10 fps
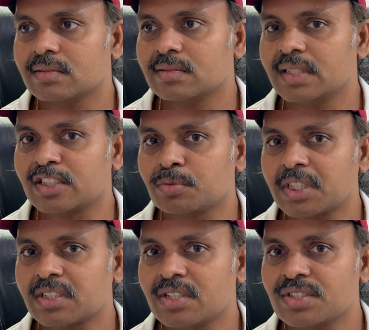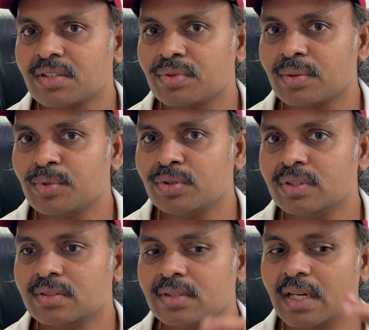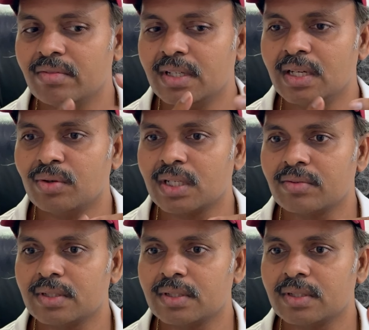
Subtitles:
The expectation from you is every day whatever is